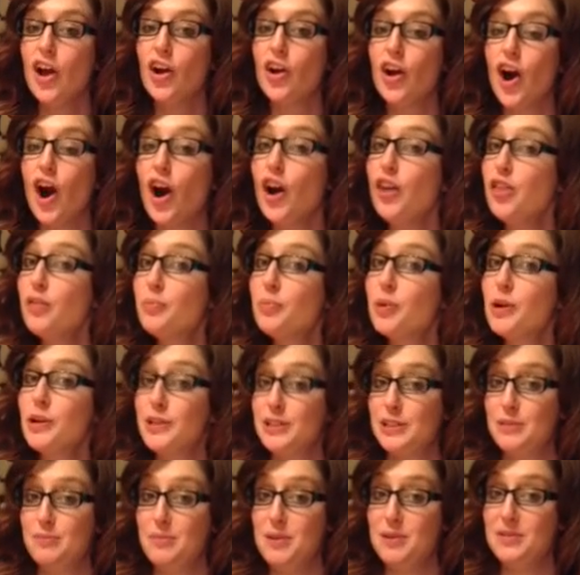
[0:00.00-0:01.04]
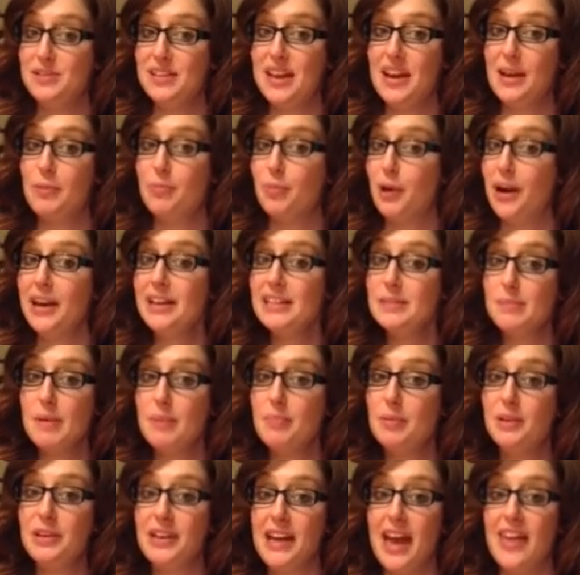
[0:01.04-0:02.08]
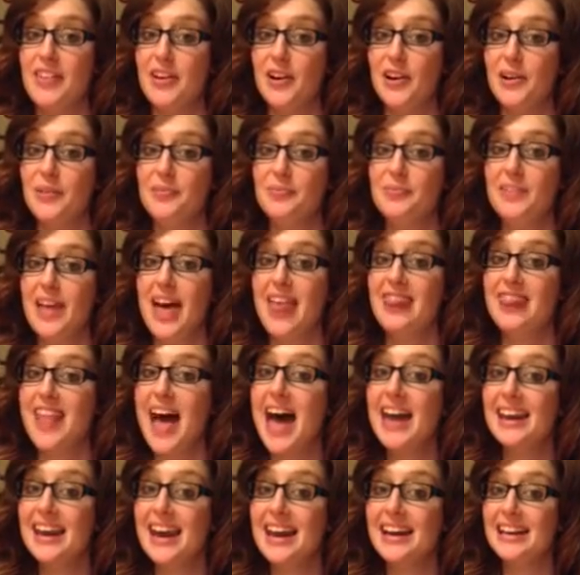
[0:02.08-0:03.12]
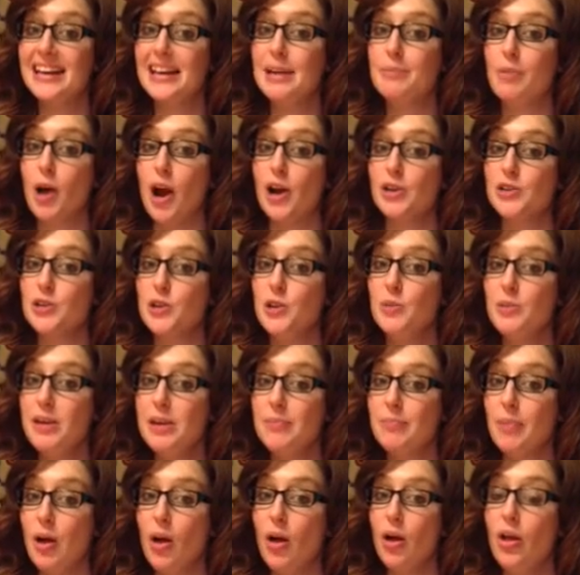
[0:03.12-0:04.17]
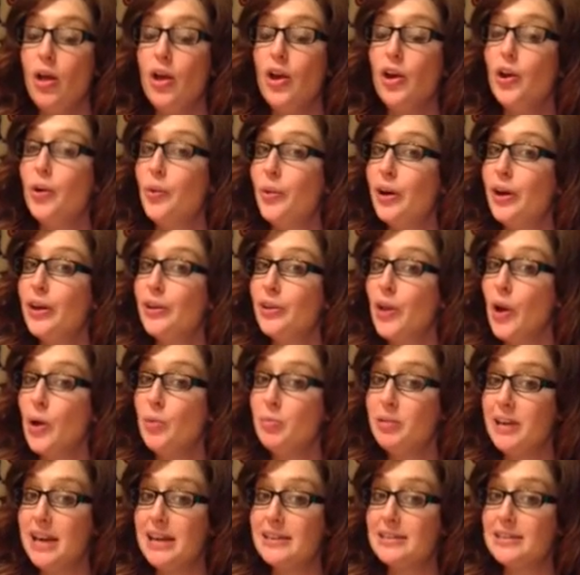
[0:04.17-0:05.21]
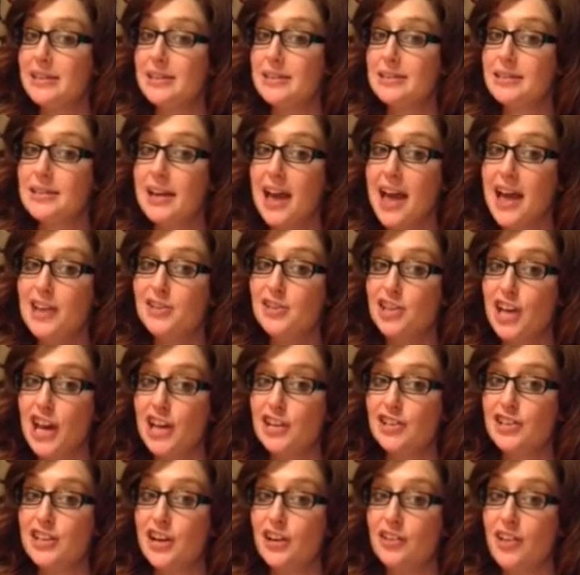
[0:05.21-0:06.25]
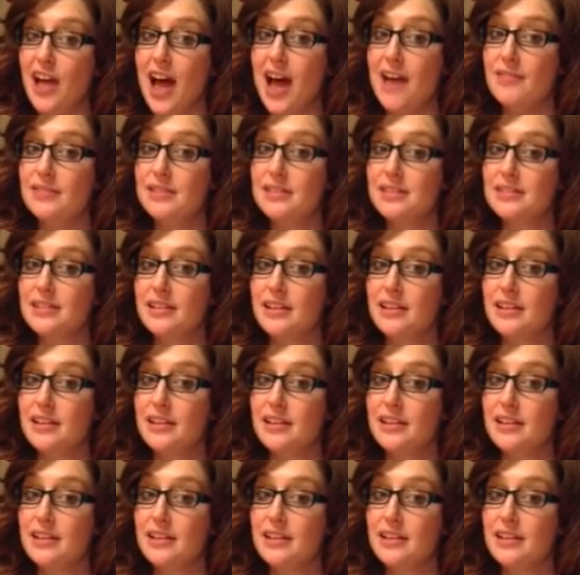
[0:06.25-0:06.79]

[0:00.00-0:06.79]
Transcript: Garth Brooks' music brings people together, and that night he brought two people who were in low places and changed their lives.